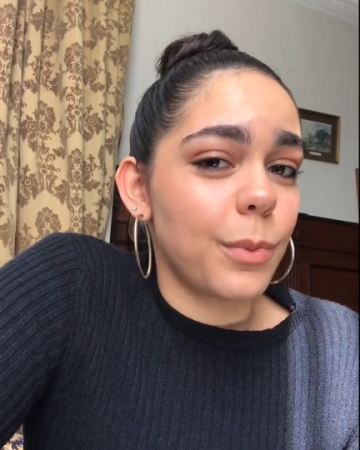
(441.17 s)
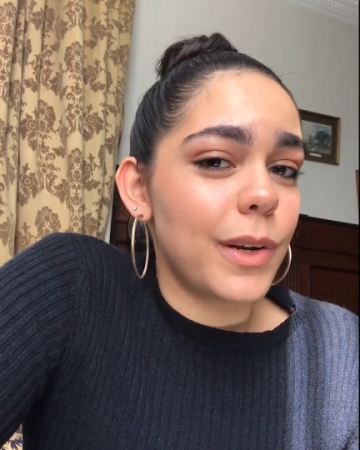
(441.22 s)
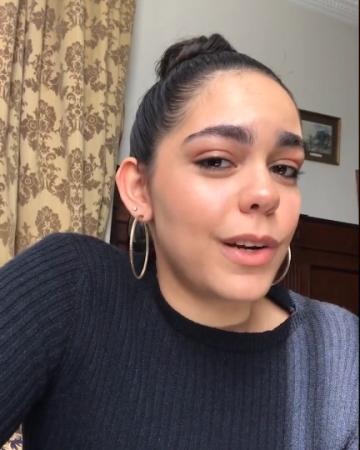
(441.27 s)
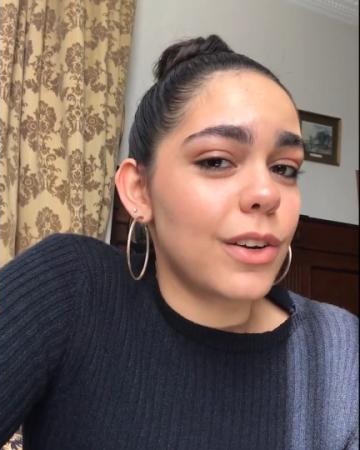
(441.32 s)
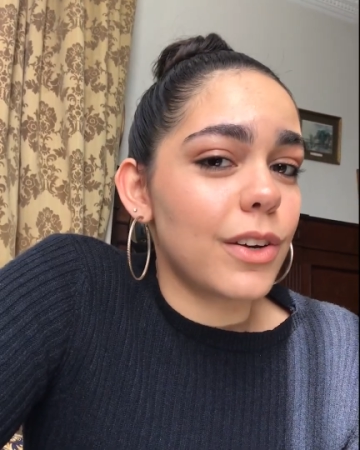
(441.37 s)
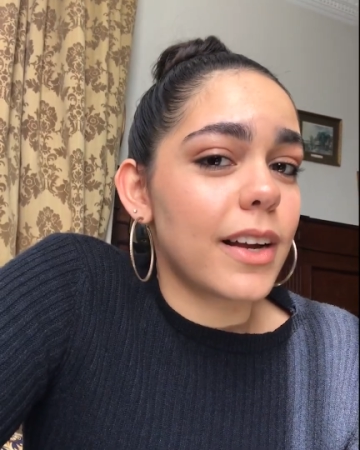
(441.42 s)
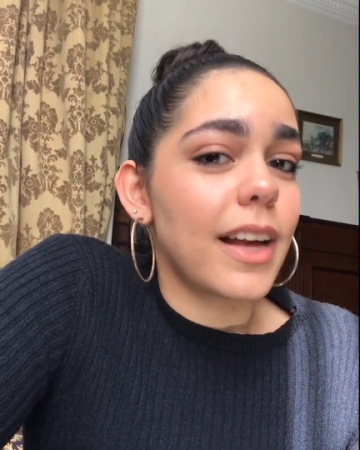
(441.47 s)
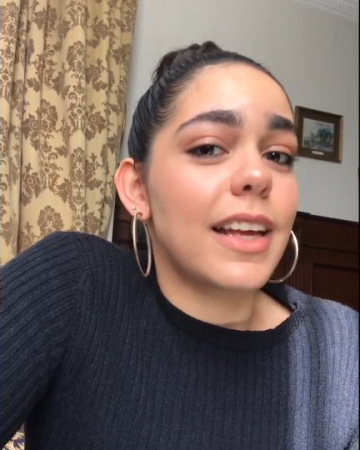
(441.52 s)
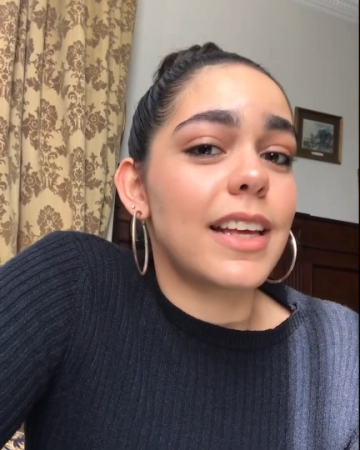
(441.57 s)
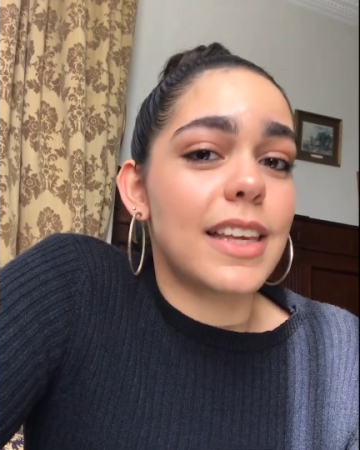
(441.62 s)
We
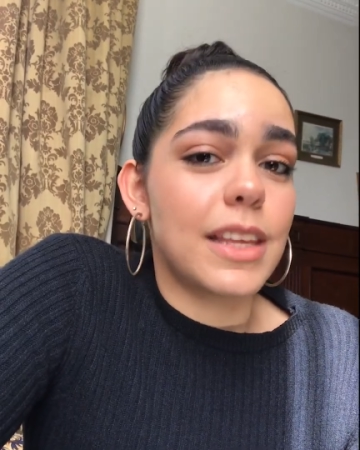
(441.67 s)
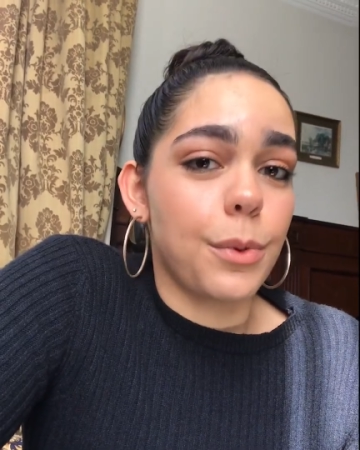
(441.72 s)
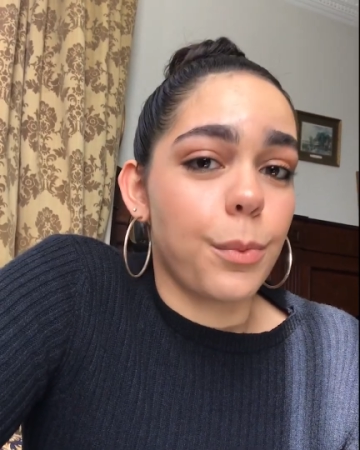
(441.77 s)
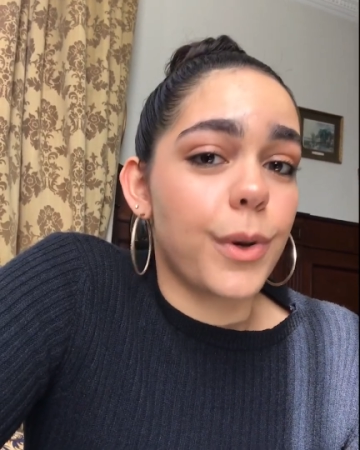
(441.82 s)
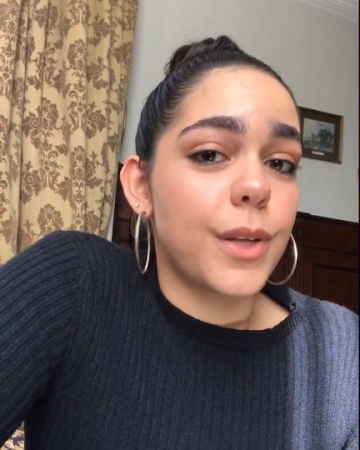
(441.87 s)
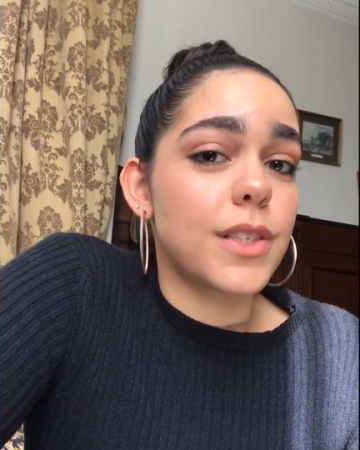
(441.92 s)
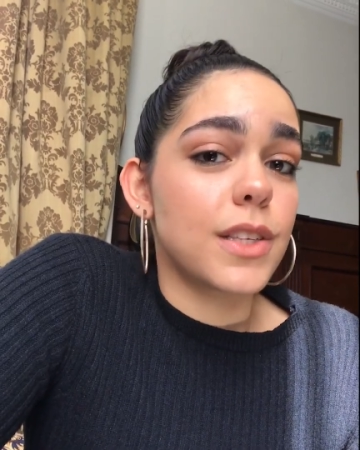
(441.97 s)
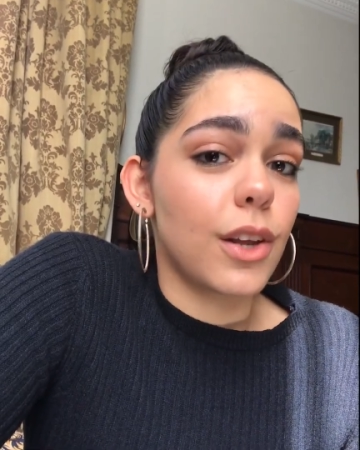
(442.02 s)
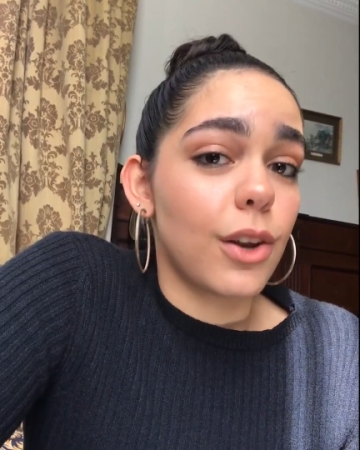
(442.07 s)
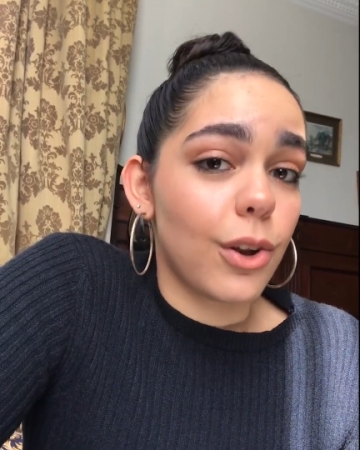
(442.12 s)
look at
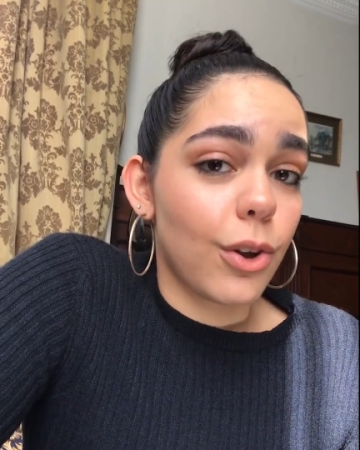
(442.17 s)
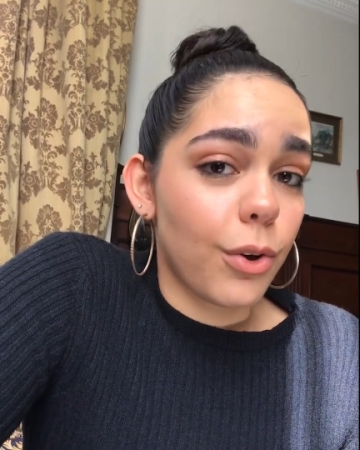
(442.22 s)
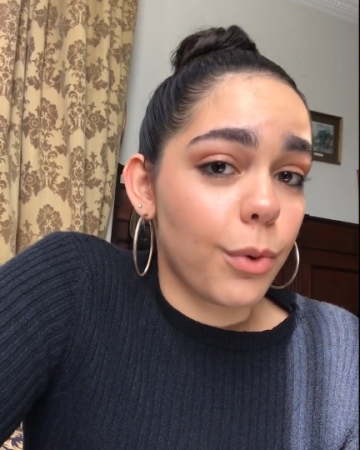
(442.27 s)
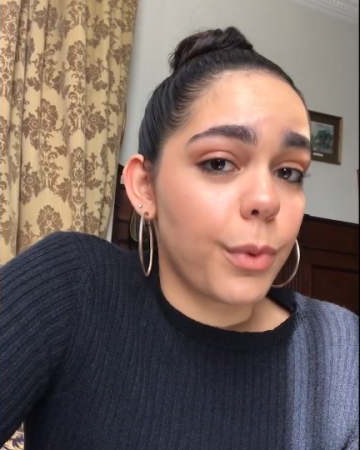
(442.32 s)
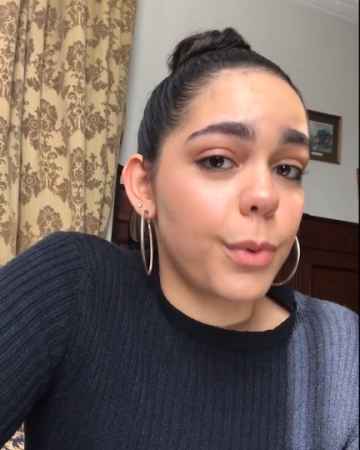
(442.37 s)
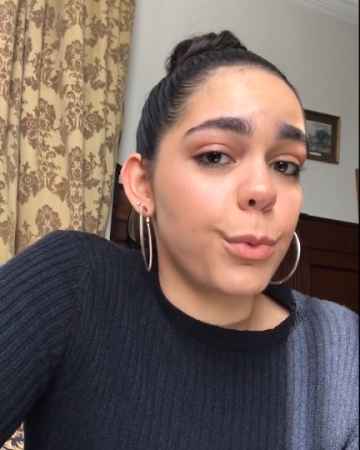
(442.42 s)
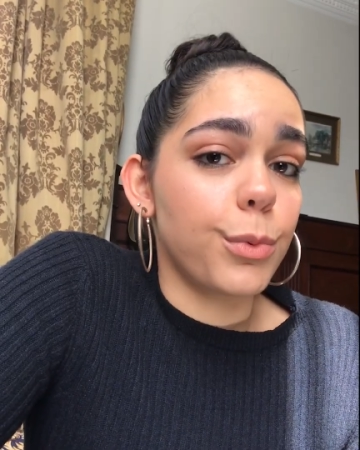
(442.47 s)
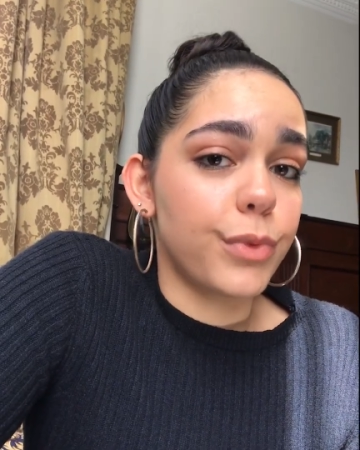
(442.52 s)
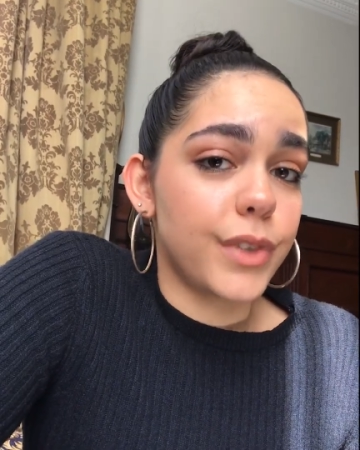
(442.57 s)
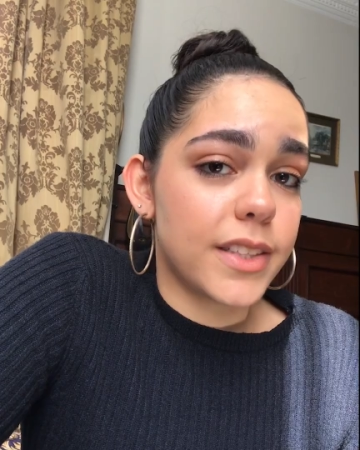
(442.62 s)
keywords a lot
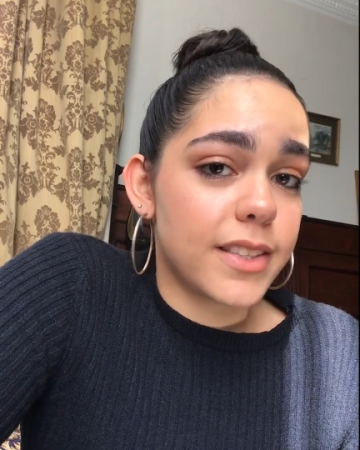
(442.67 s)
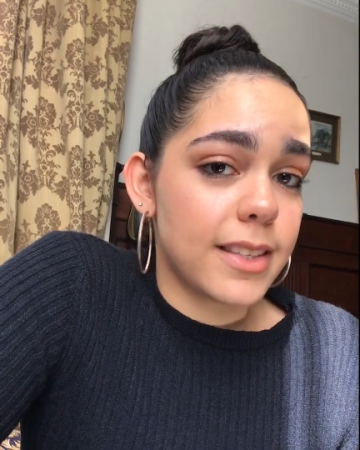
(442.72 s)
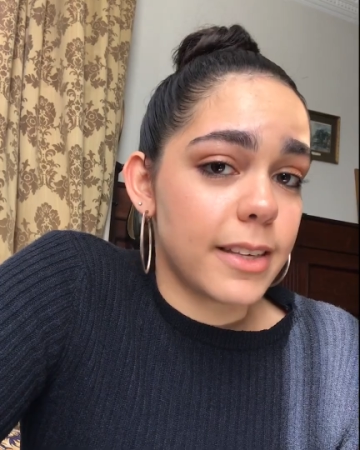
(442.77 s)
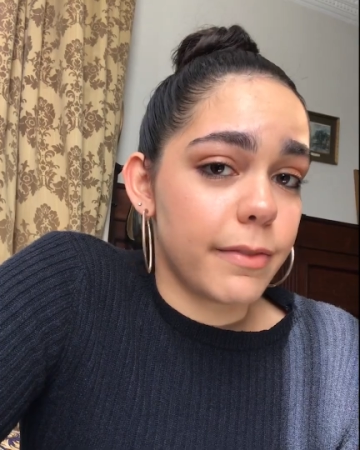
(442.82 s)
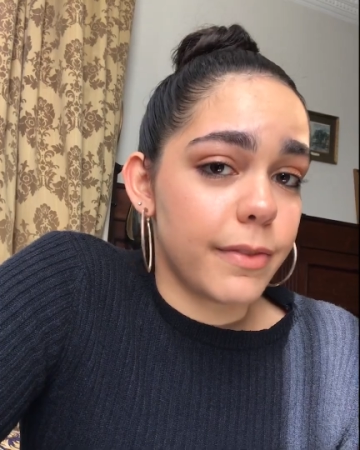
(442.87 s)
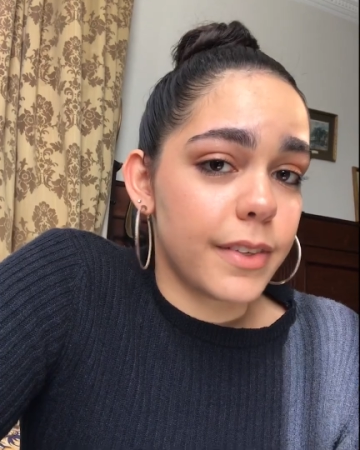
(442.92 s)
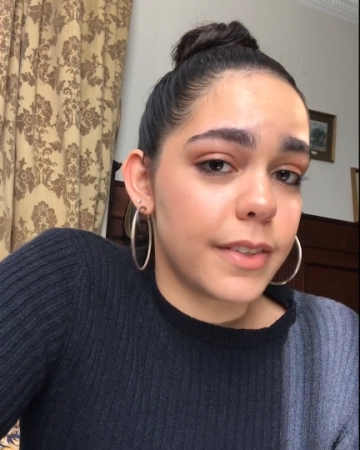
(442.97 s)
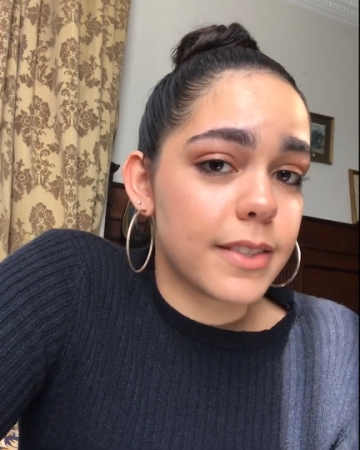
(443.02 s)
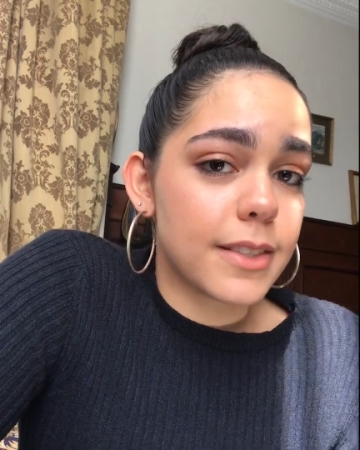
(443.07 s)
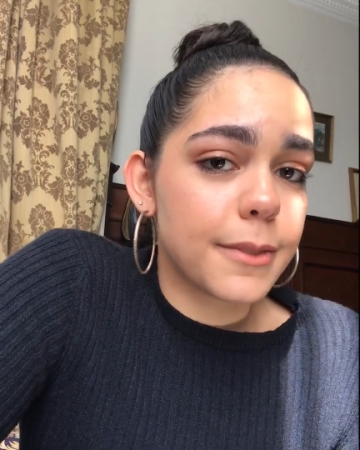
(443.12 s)
when we read
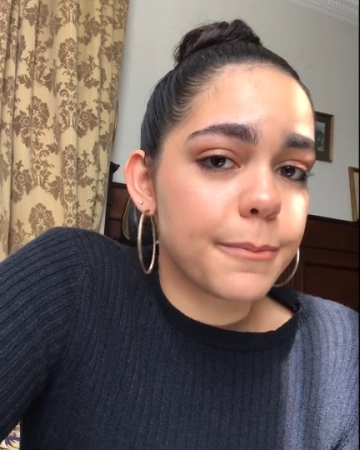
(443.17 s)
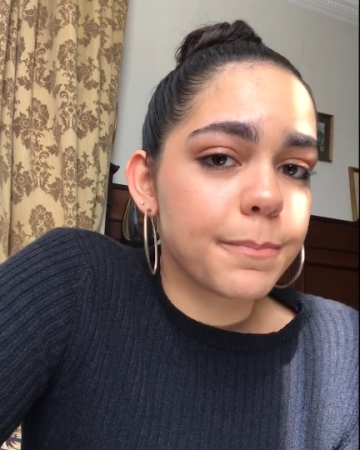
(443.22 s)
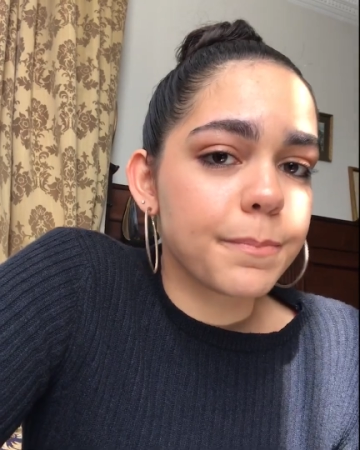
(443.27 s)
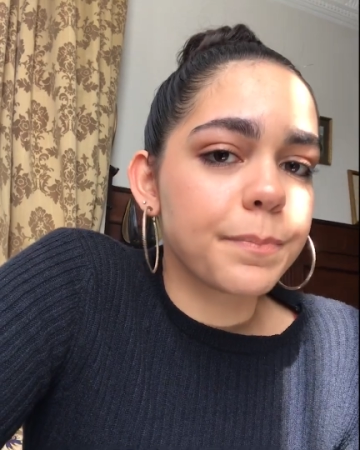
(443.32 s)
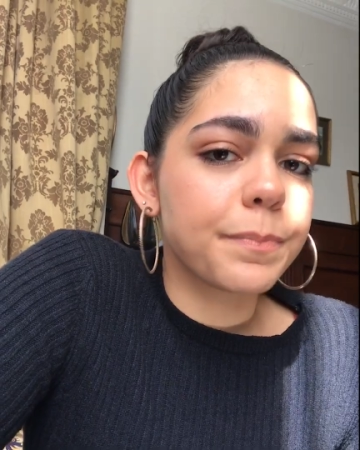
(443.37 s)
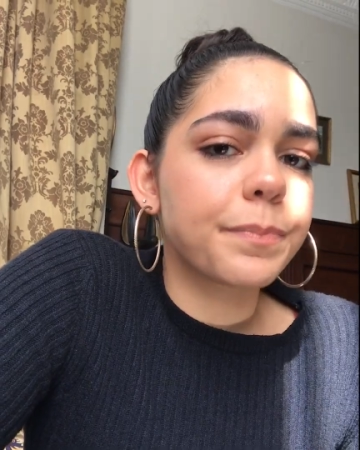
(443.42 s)
CVs.